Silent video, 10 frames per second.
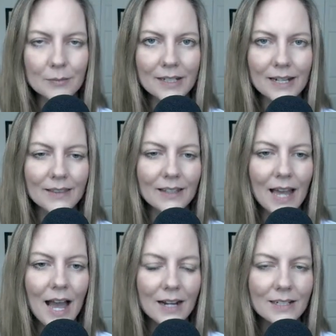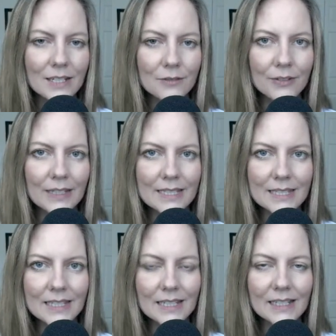And I think active
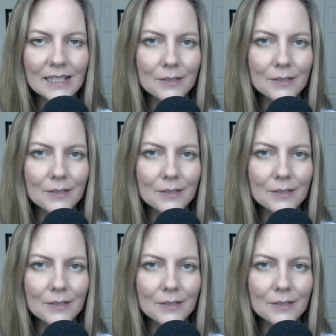listening is